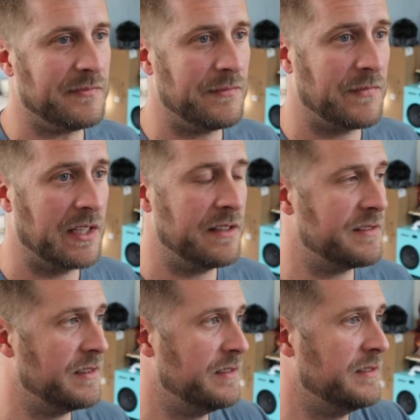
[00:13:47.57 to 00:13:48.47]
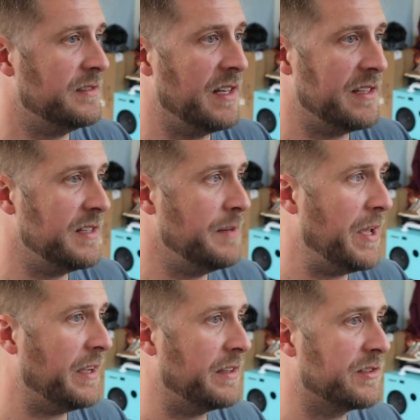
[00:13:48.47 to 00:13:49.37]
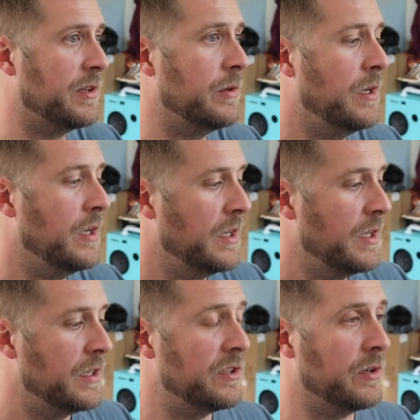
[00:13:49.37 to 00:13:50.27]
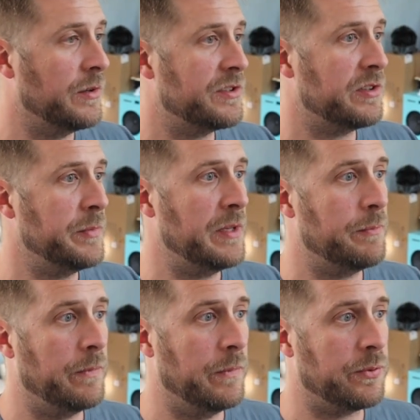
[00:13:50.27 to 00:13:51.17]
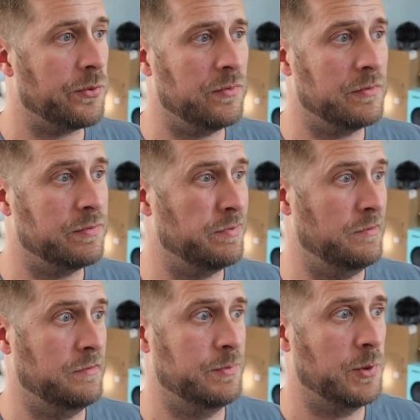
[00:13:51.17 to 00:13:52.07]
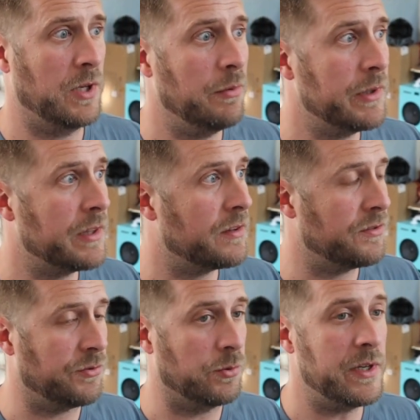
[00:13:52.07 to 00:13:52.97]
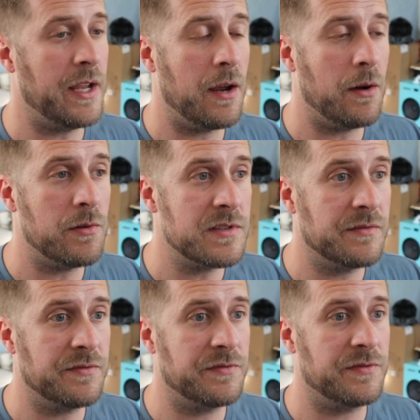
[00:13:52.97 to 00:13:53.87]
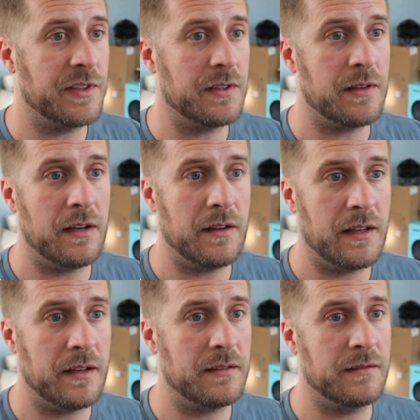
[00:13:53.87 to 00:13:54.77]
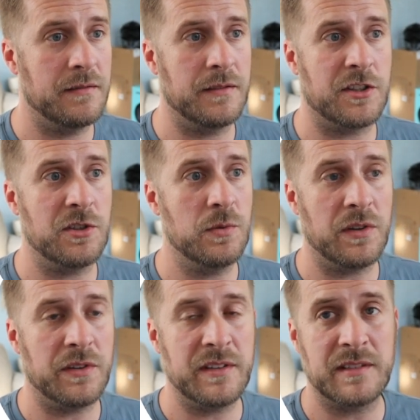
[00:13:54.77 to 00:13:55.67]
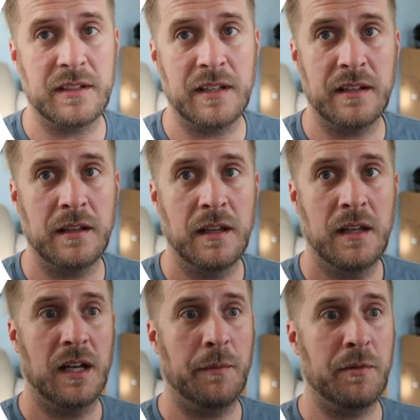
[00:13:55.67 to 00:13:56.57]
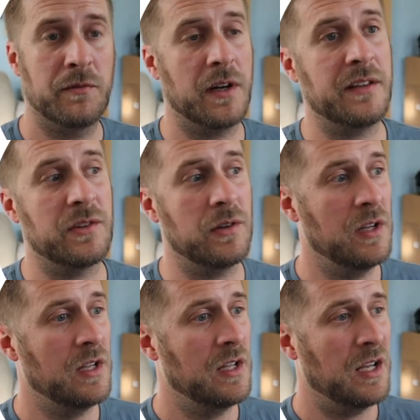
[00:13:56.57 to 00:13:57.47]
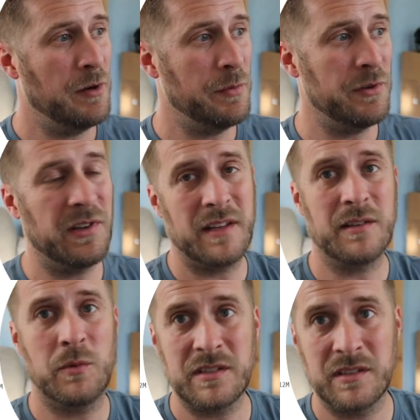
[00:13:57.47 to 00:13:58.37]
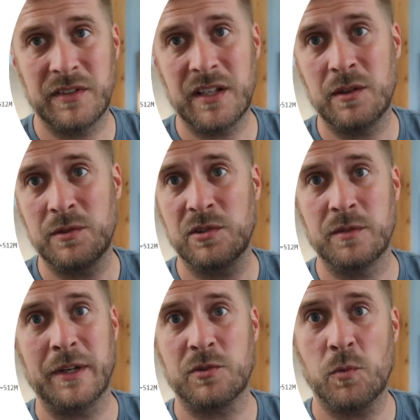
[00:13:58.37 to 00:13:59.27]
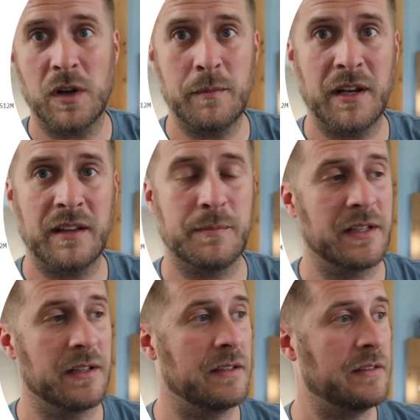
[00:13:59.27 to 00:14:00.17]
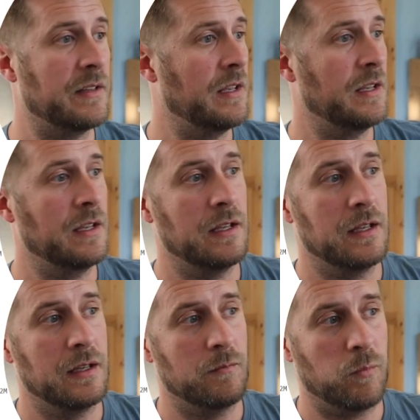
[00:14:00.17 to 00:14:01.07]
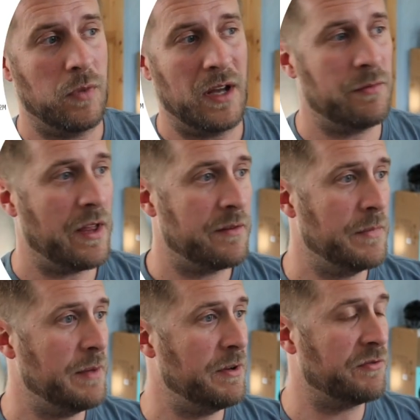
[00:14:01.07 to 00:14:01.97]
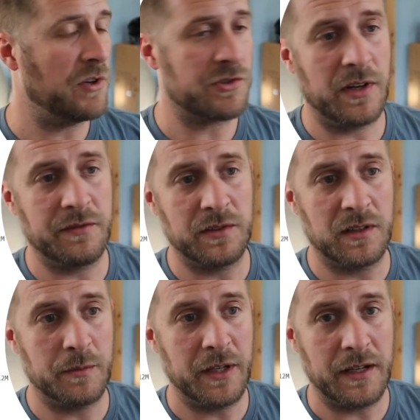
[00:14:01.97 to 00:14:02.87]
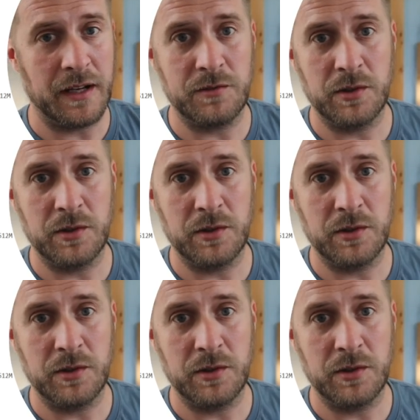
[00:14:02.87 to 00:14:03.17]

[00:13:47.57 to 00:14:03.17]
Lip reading: it's a nice, neat package. So, it took me probably 3 hours to figure out how to do all this and get it up and running. So I'm hoping you guys can watch this video and do it in about 20 minutes because I'd rather me be frustrated for a little bit and have you guys